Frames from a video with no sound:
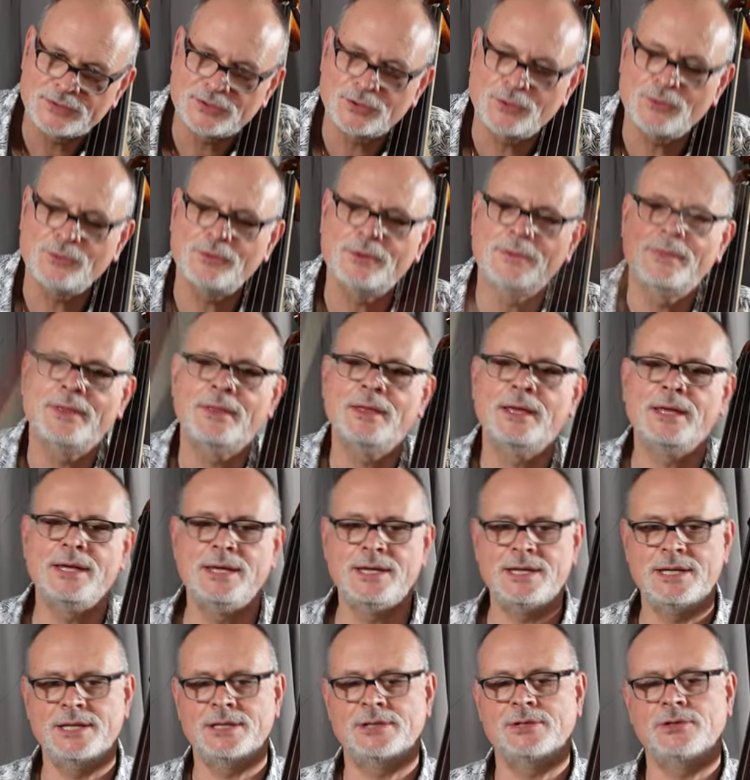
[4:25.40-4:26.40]
So
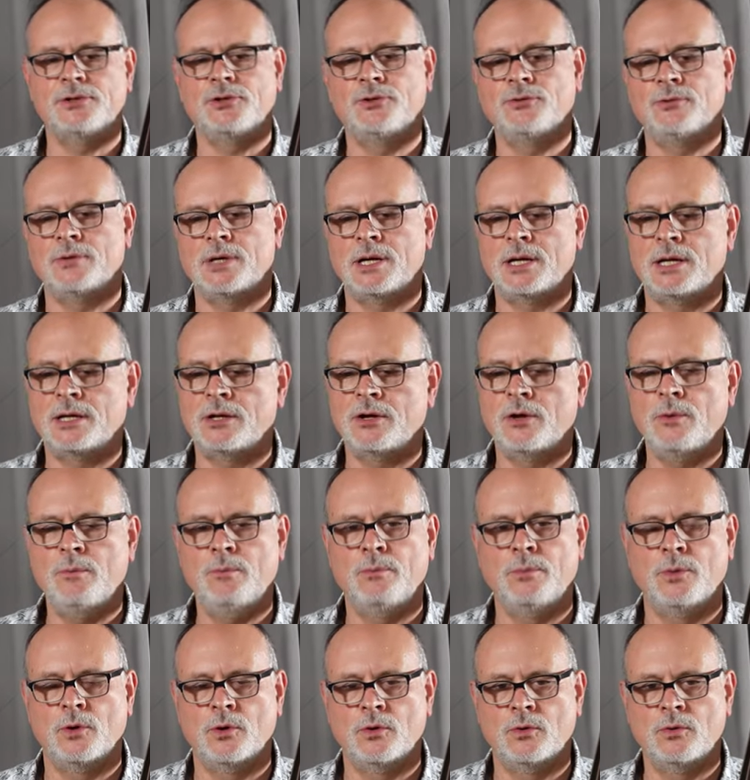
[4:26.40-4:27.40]
here you are a
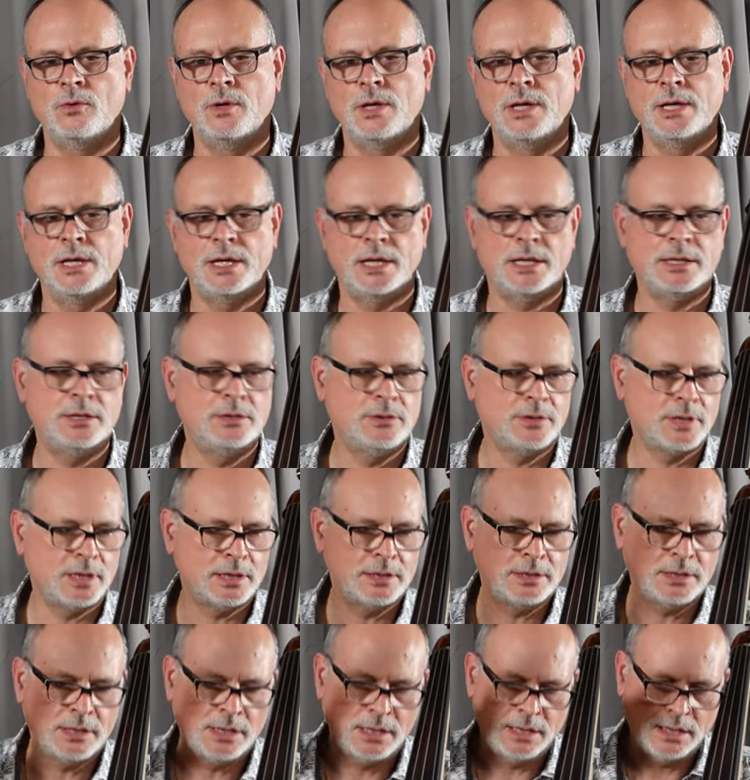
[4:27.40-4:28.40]
bow and you
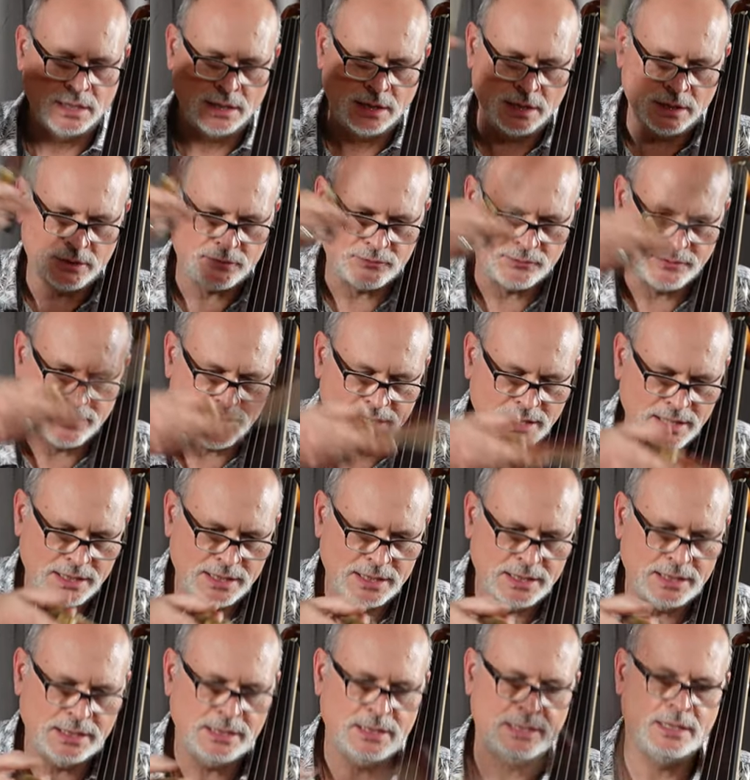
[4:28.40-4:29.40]
can
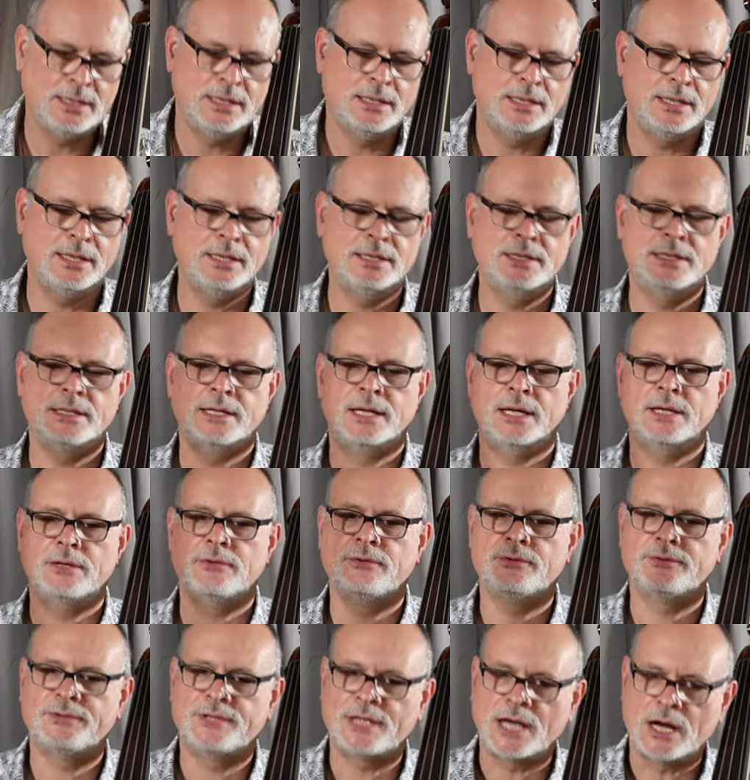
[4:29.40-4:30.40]
really
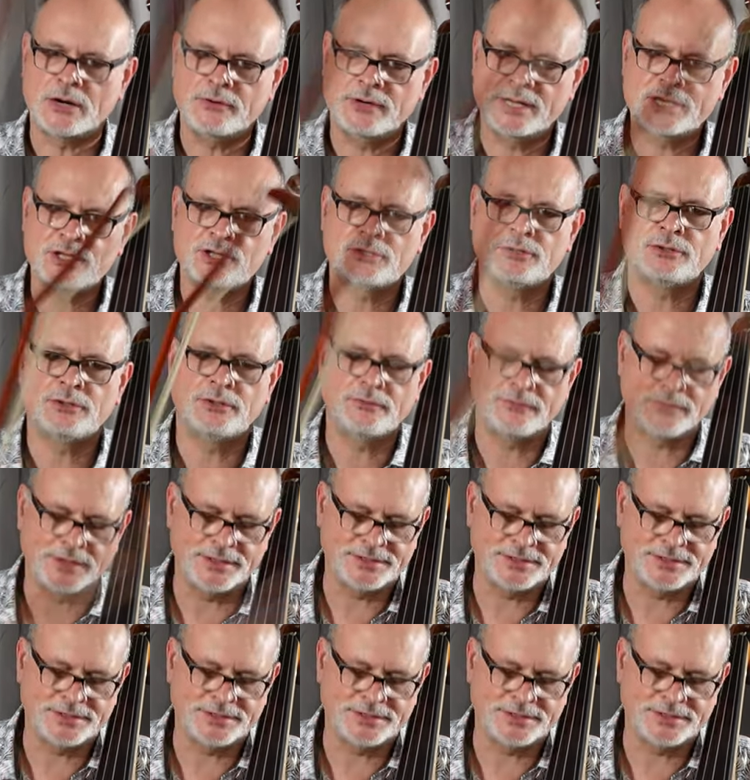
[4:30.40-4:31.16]
indicate the direction of